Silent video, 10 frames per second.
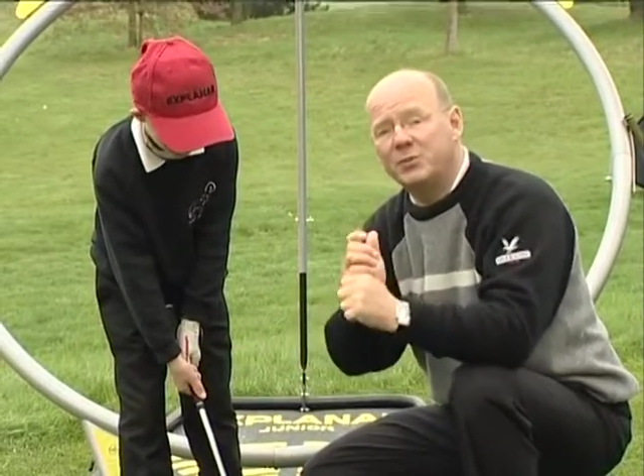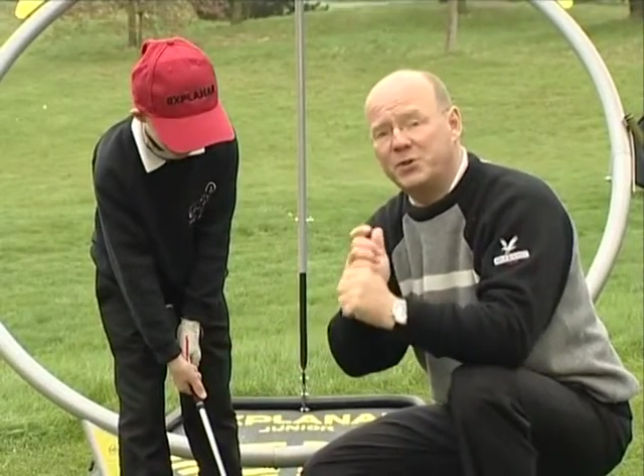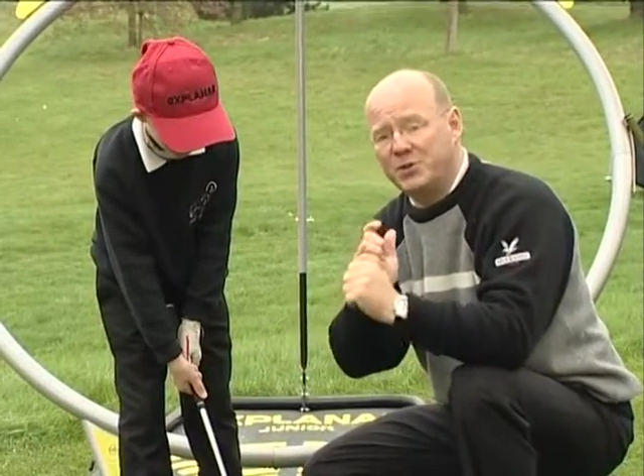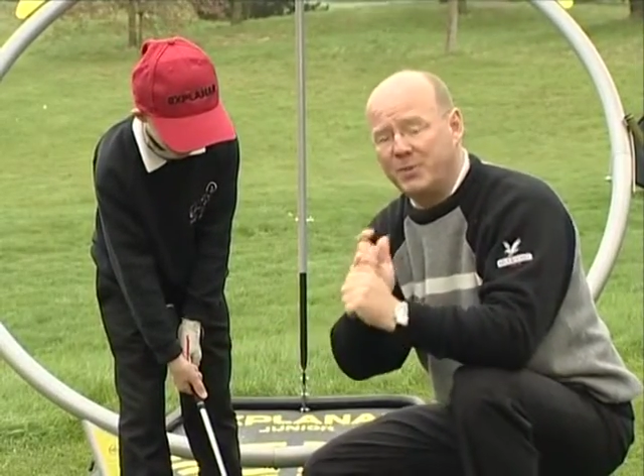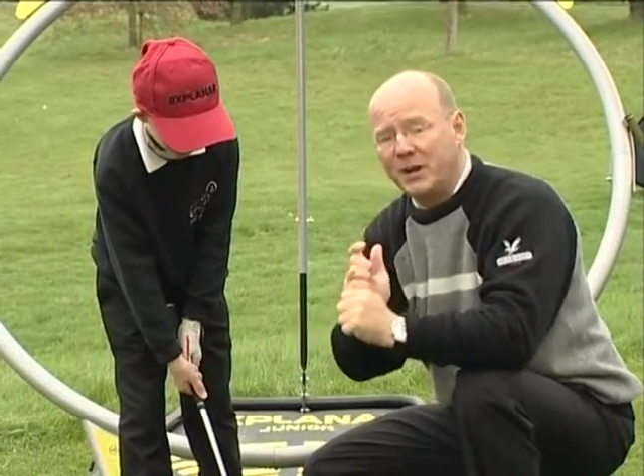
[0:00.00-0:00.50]

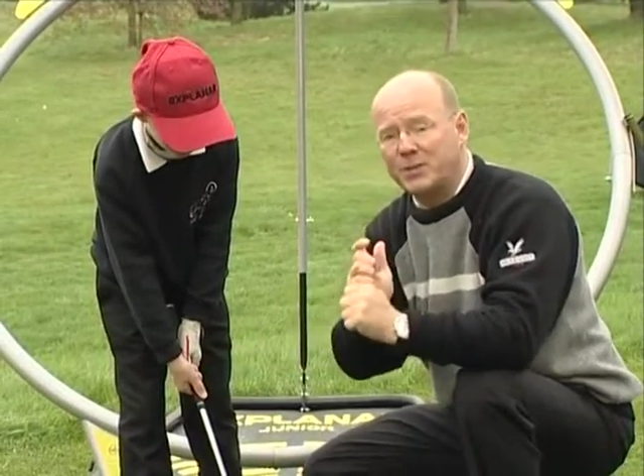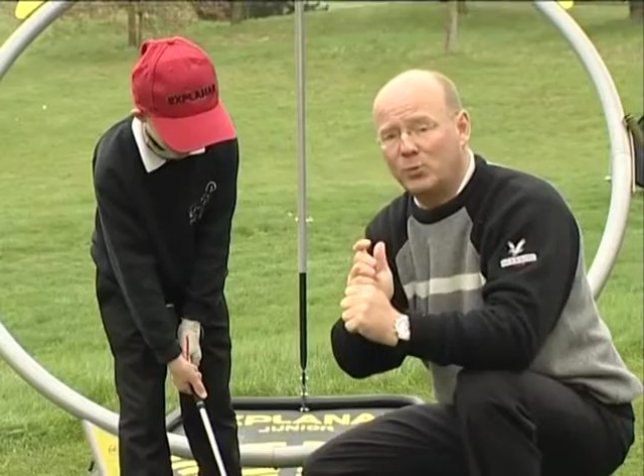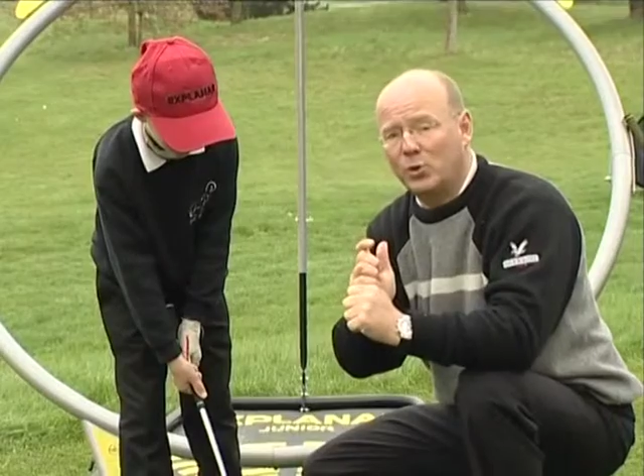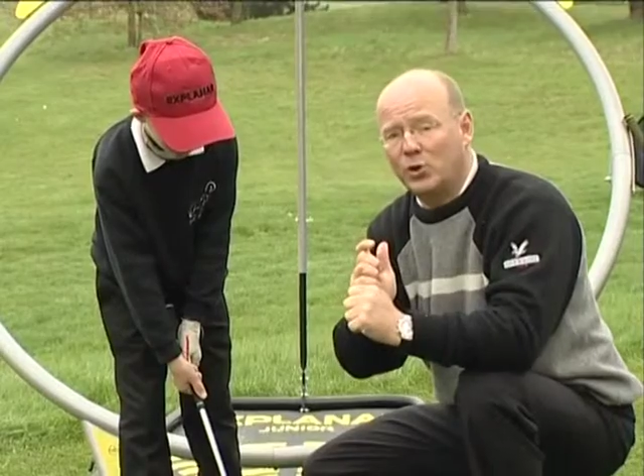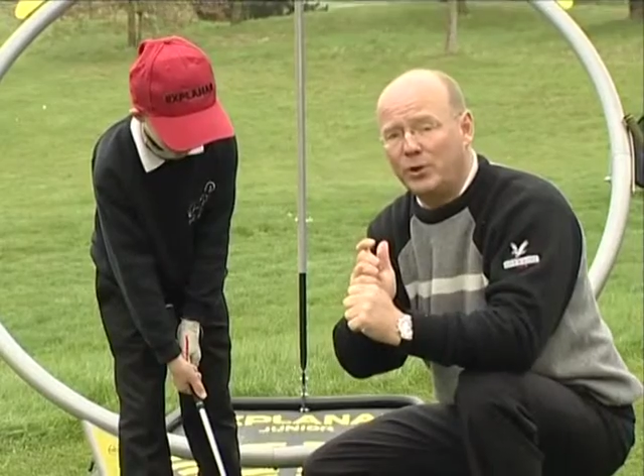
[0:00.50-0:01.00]
which is the
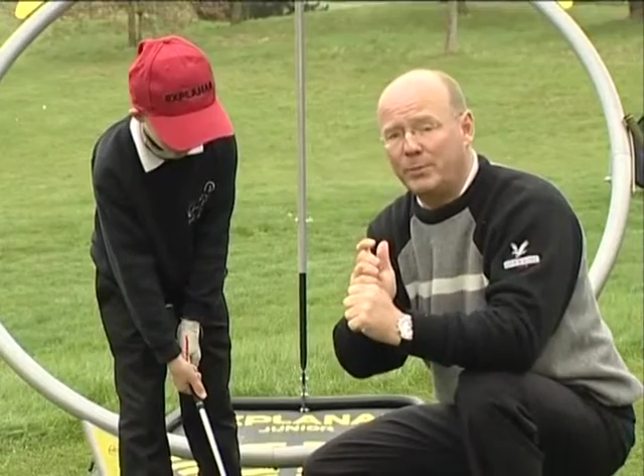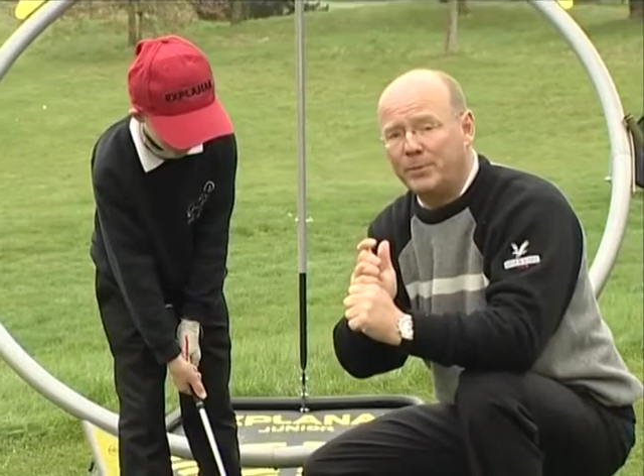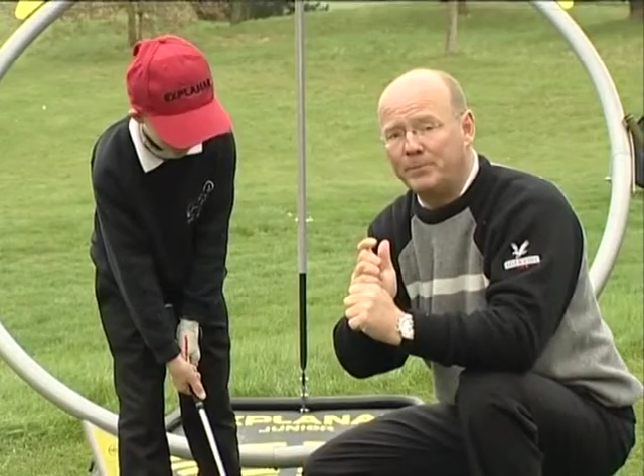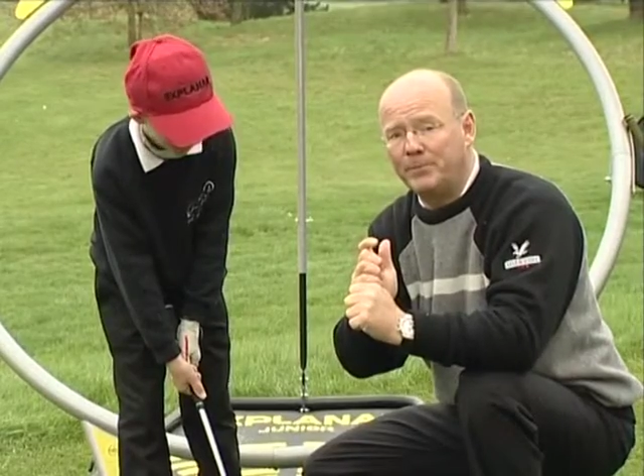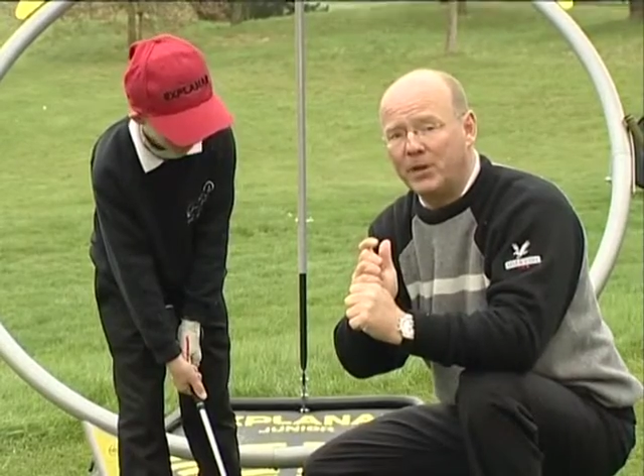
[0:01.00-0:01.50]
baseball grip,
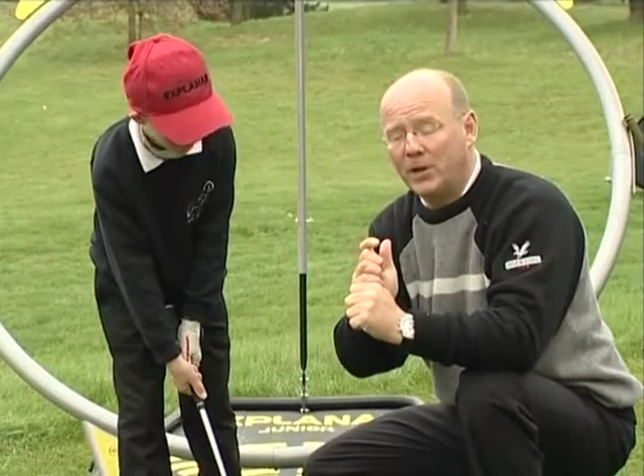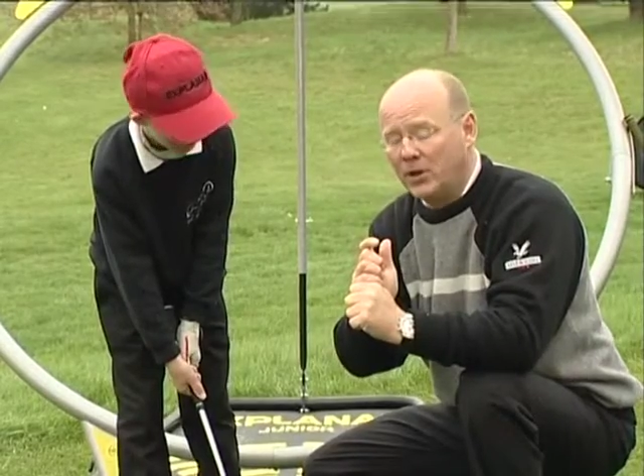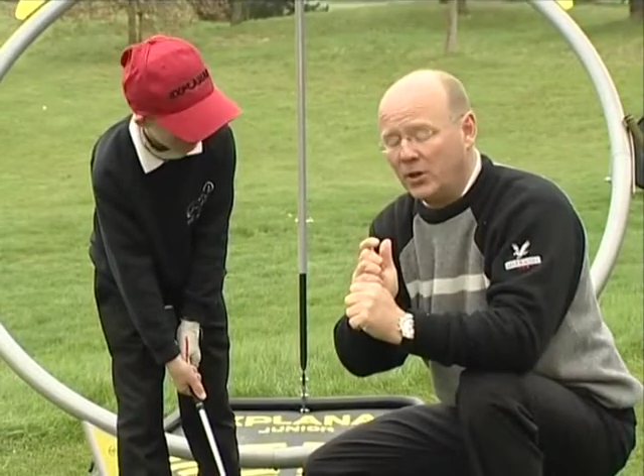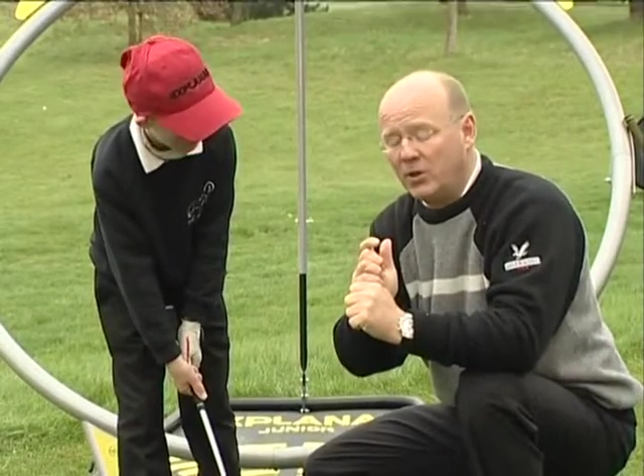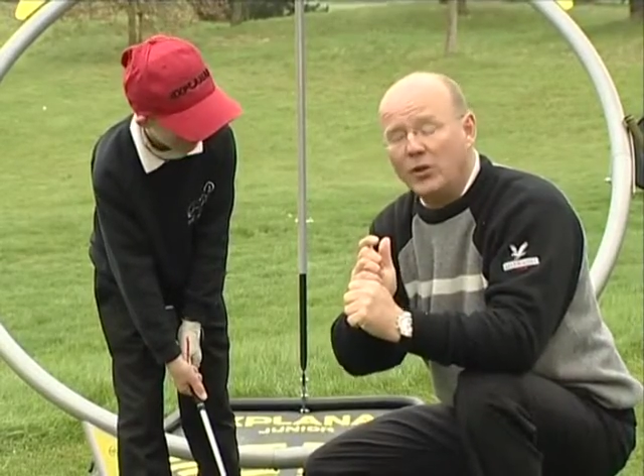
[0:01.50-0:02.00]

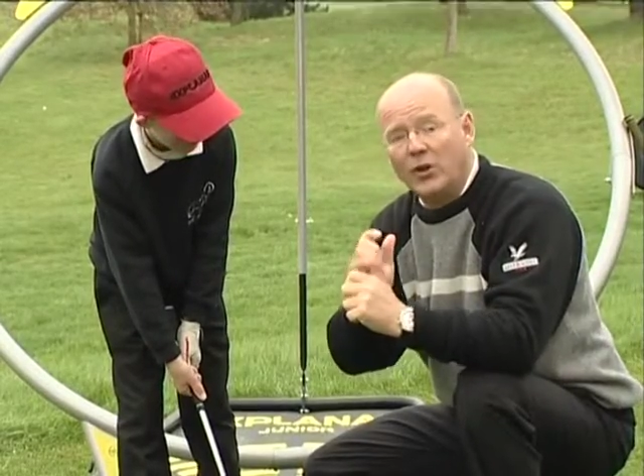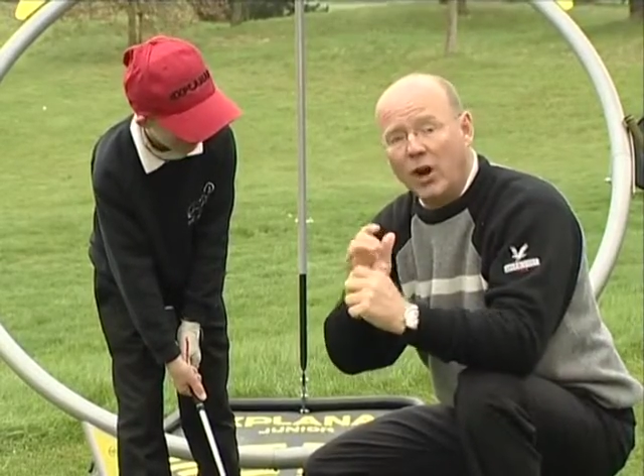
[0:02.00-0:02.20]
you can